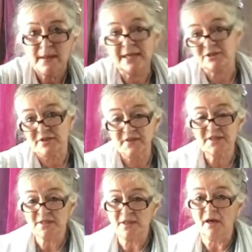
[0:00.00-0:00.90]
Actually,
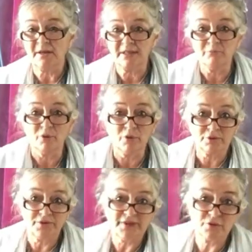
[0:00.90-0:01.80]
this is an ironing
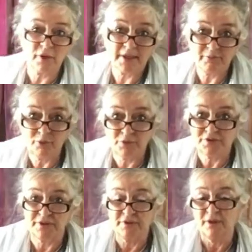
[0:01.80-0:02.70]
board. These are ironing
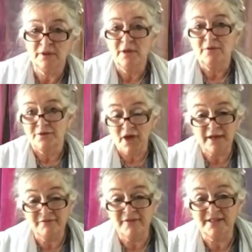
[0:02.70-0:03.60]
boards that I
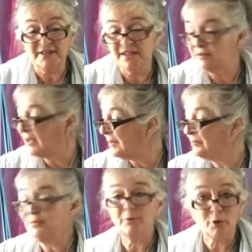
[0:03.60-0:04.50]
invented,
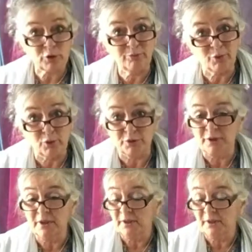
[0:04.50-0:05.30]
the bottle board.